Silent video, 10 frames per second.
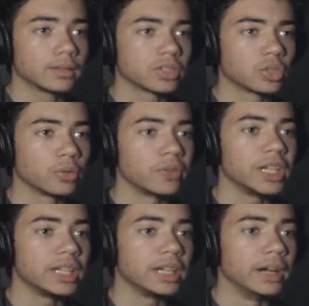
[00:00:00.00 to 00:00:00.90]
there's
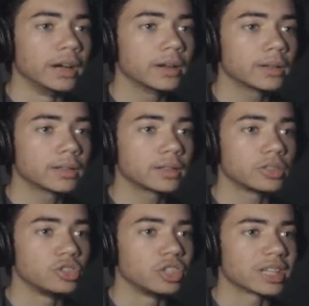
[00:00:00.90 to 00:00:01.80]
graffiti here.
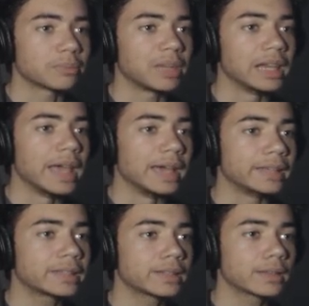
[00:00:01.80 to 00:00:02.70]
Just play
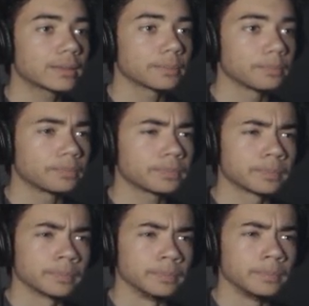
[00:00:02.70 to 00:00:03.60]
it.
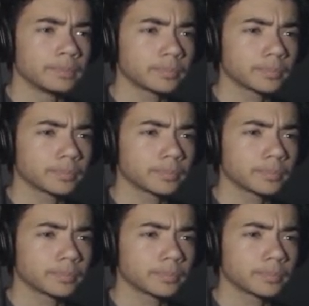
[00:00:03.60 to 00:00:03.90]
Hmm.